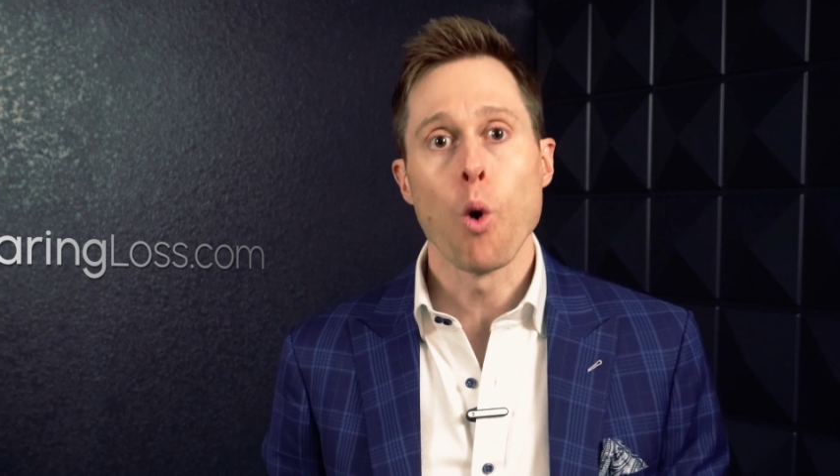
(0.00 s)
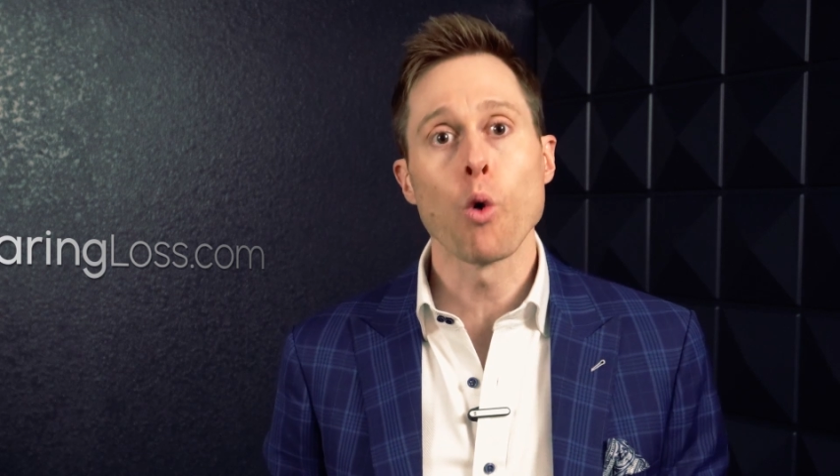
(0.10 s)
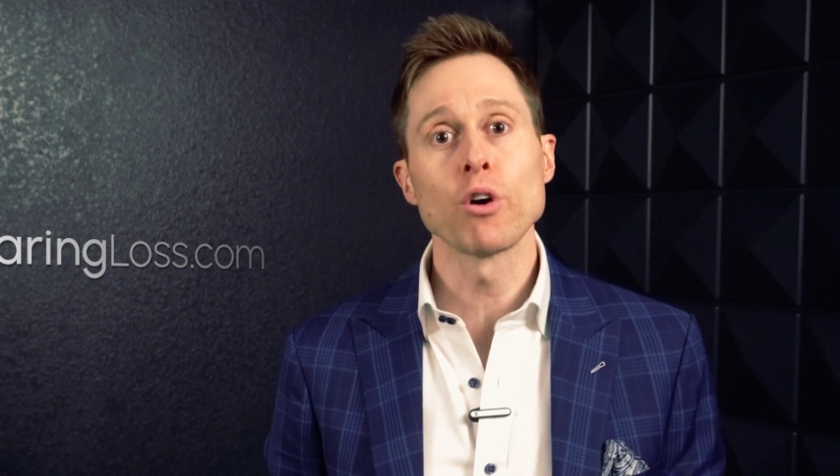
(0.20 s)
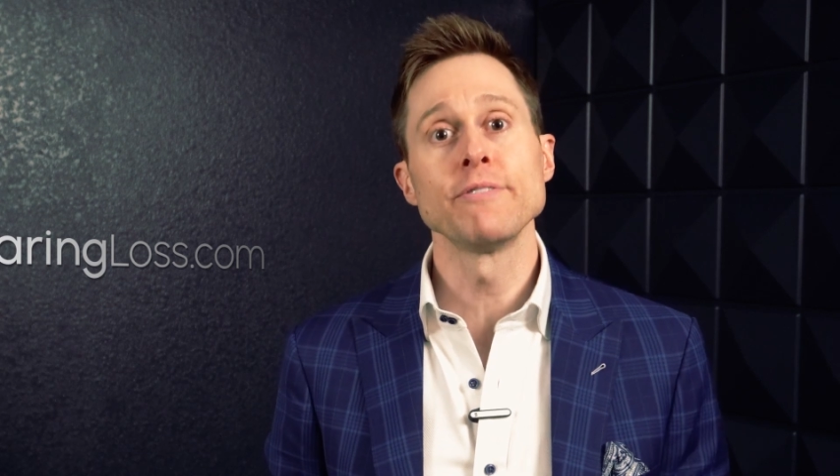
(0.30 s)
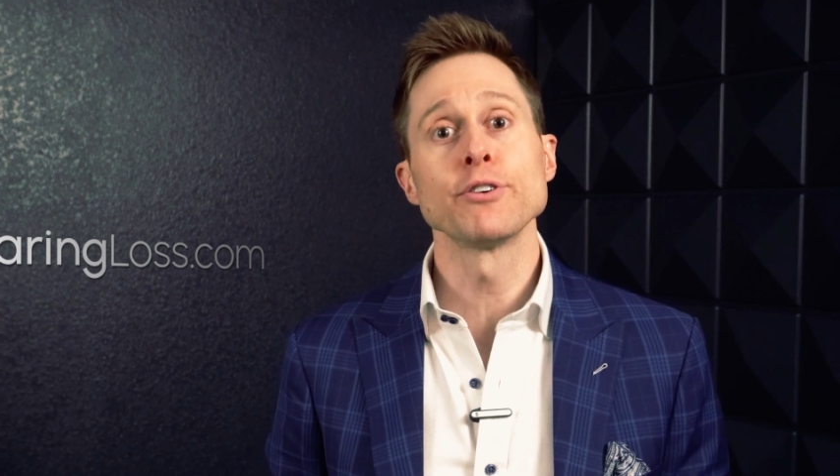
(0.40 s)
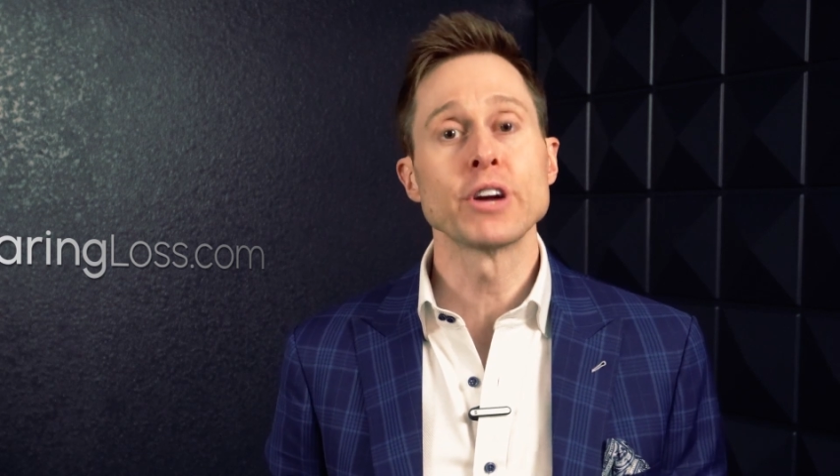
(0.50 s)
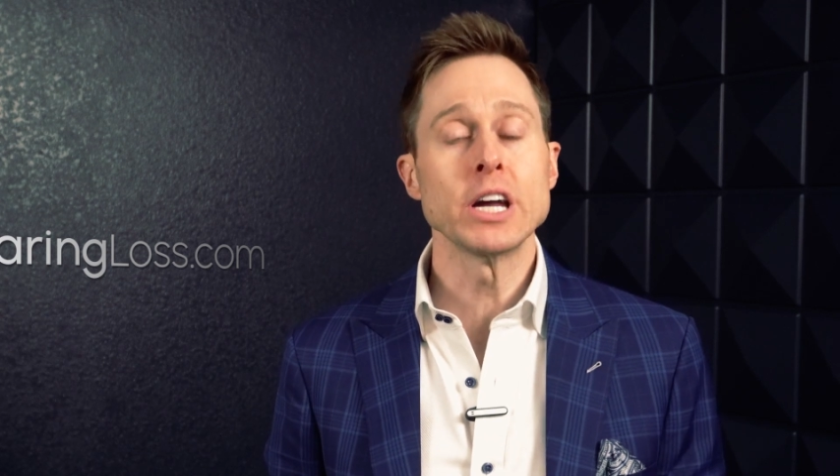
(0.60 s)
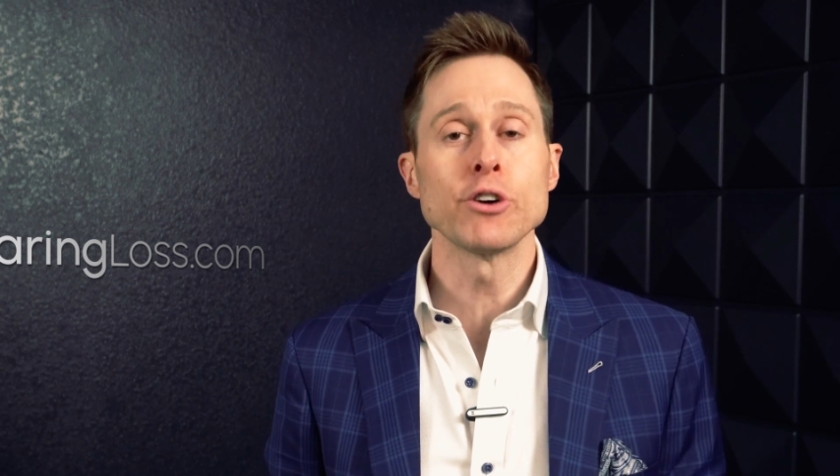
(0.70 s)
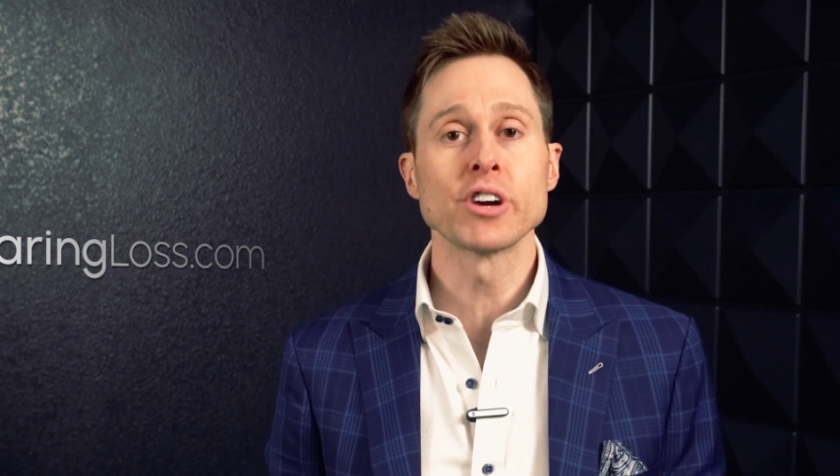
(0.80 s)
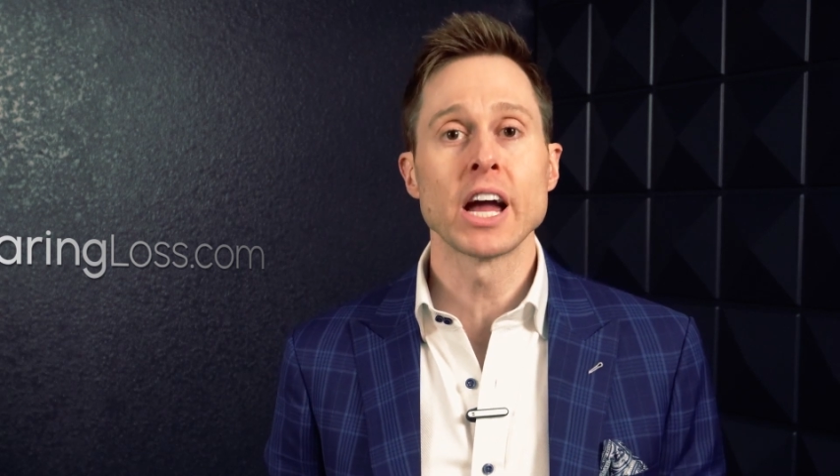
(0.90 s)
or if your
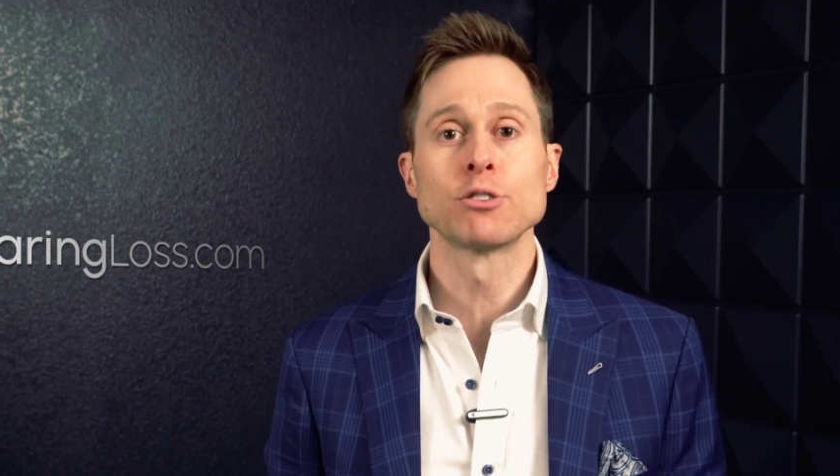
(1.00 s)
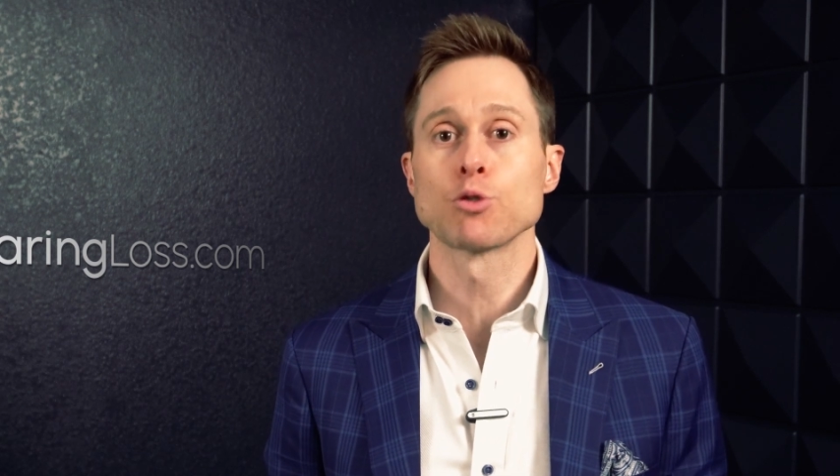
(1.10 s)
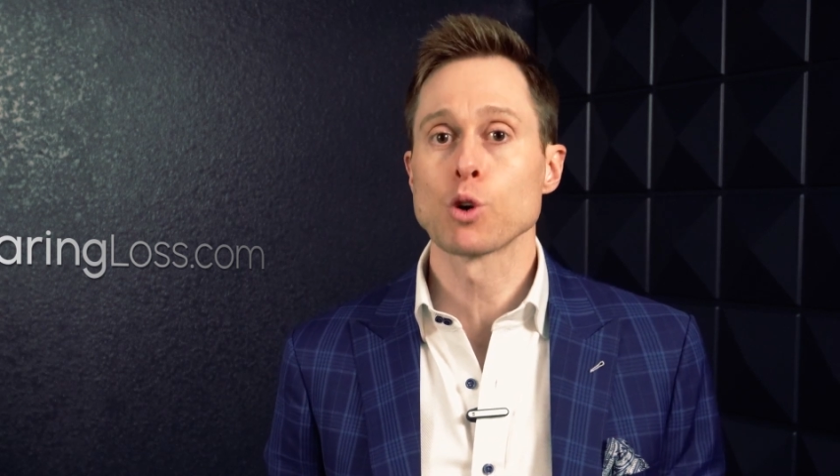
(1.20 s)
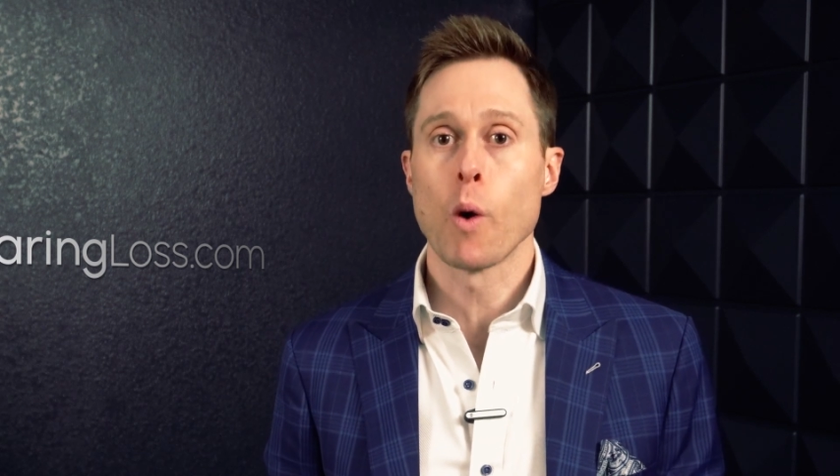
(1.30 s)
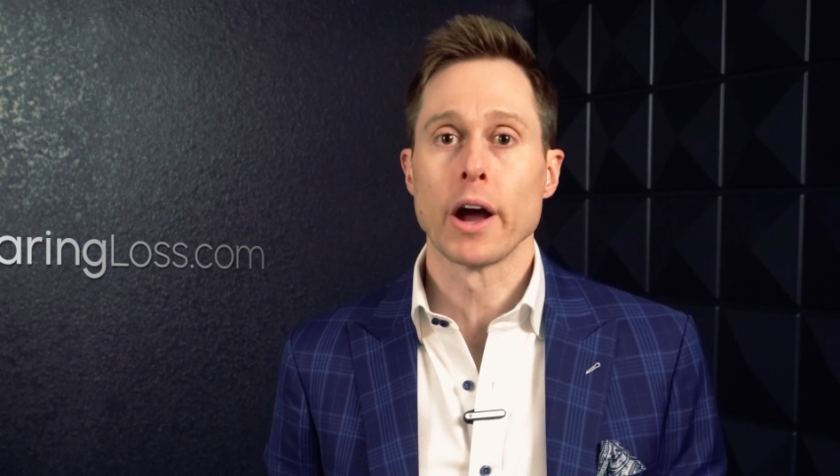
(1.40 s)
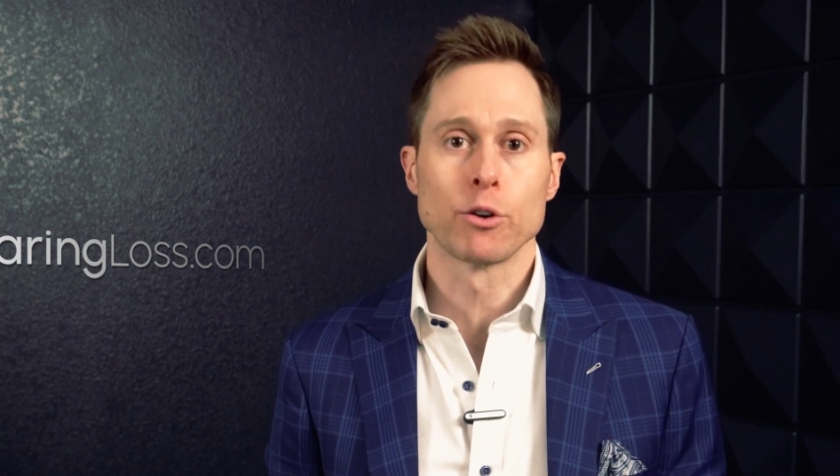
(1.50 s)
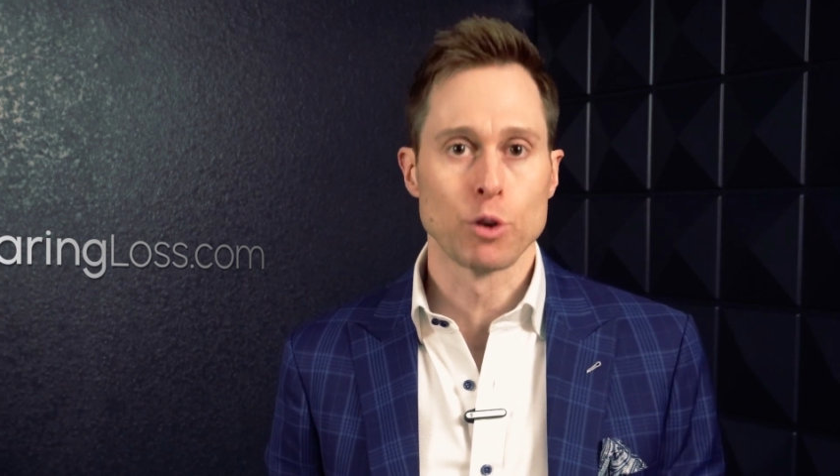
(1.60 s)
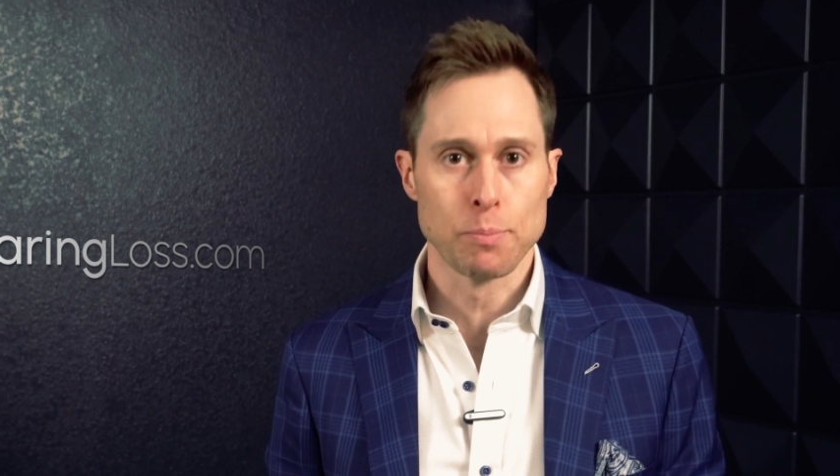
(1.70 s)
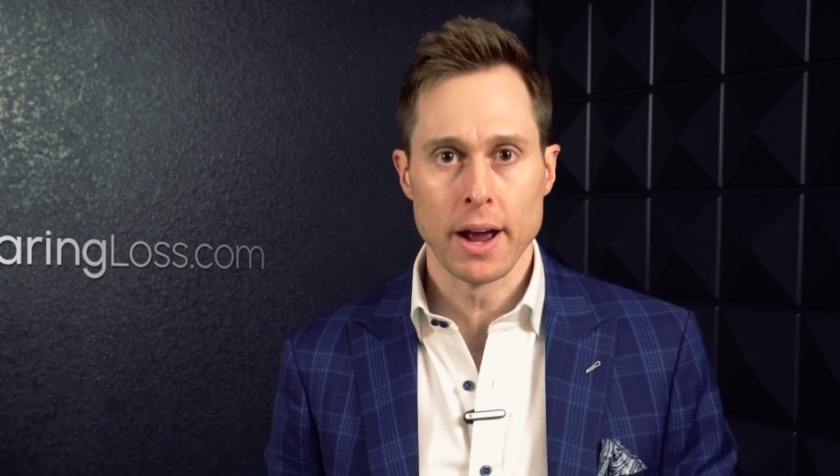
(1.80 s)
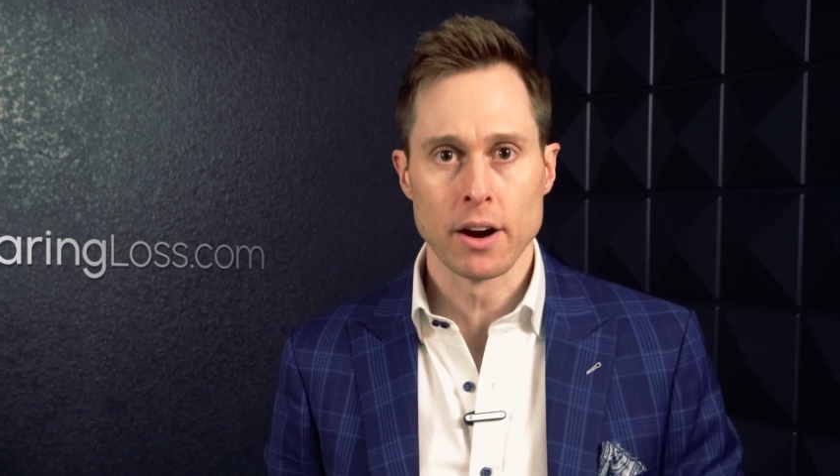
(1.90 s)
hearing aids require
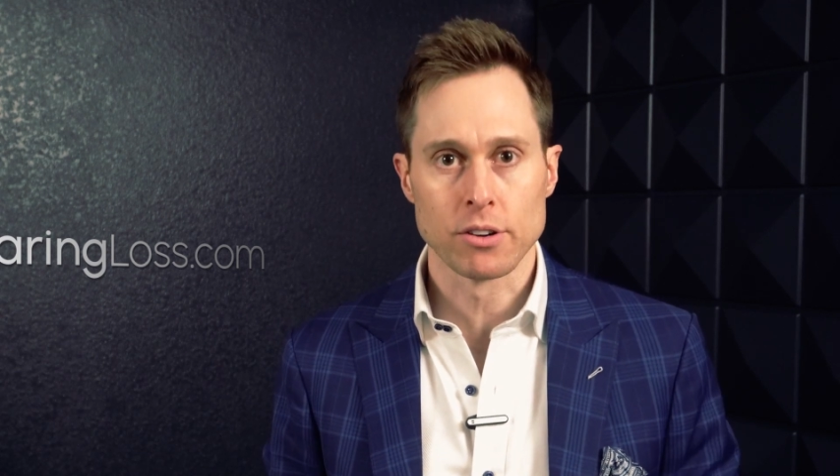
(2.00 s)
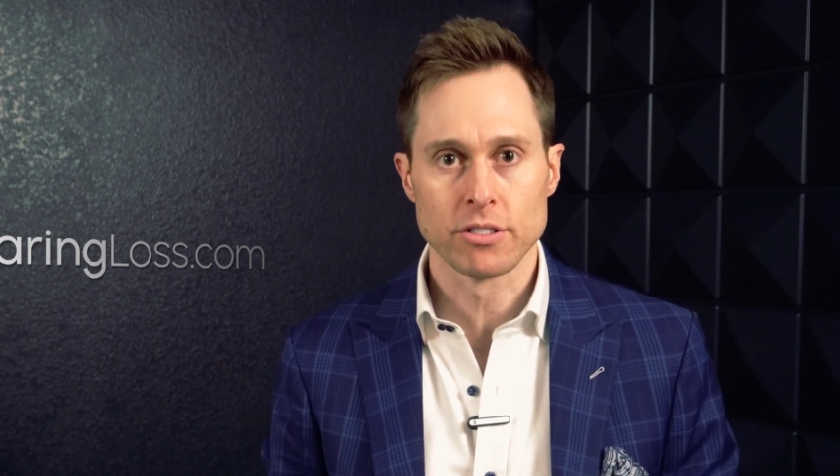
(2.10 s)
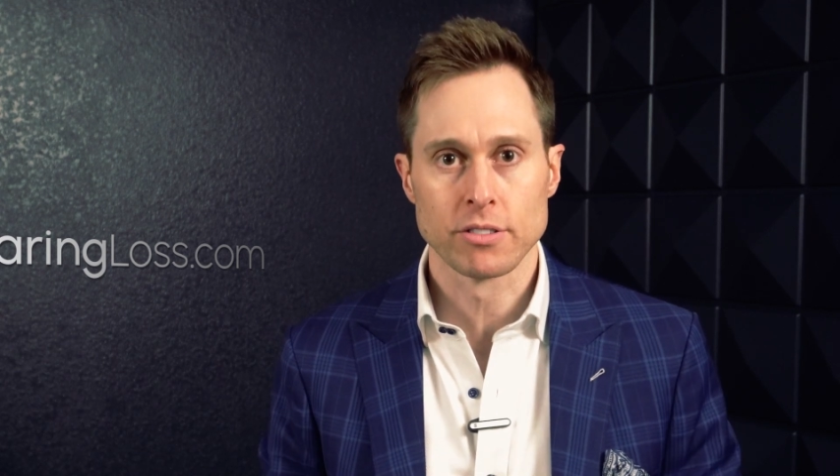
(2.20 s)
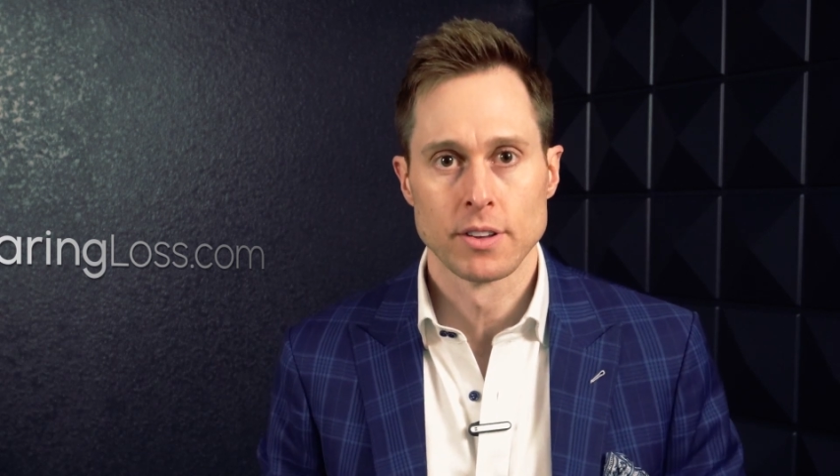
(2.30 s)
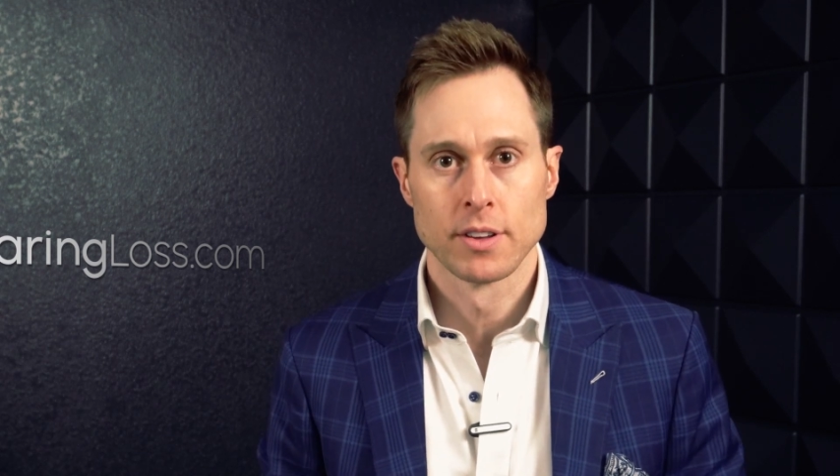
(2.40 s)
repairs.